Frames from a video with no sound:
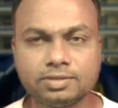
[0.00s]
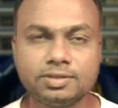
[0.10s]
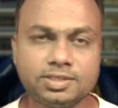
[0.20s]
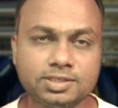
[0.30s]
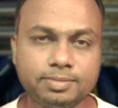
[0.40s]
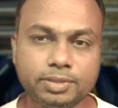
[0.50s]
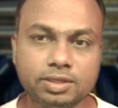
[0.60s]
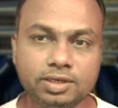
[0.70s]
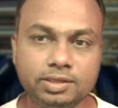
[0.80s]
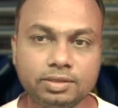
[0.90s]
This
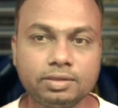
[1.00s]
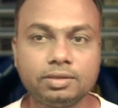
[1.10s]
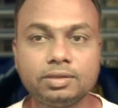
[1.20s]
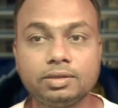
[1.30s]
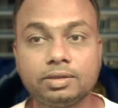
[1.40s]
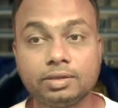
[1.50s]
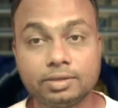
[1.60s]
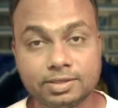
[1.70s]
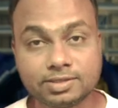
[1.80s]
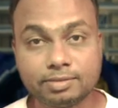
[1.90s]
typically
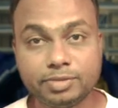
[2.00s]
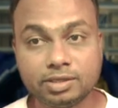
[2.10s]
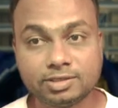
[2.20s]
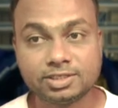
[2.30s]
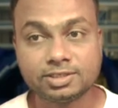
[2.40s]
is a bearish